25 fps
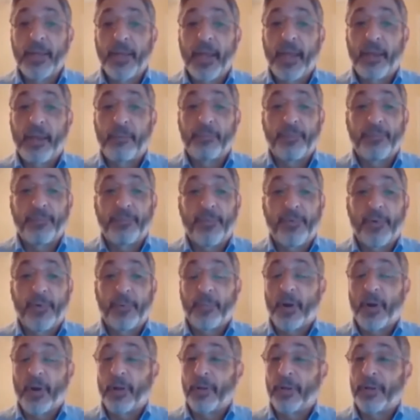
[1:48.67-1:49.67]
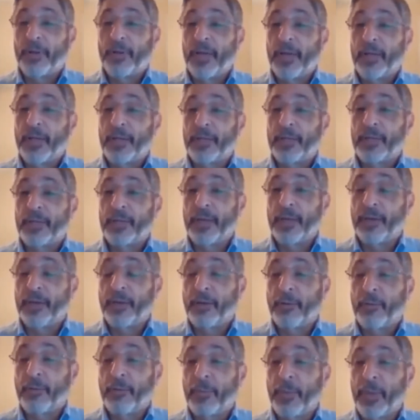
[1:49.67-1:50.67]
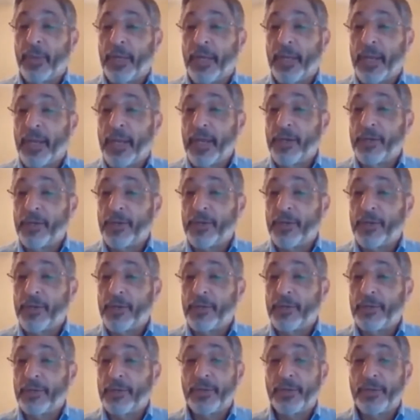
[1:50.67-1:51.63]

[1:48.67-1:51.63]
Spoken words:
and perform all the necessary remediations,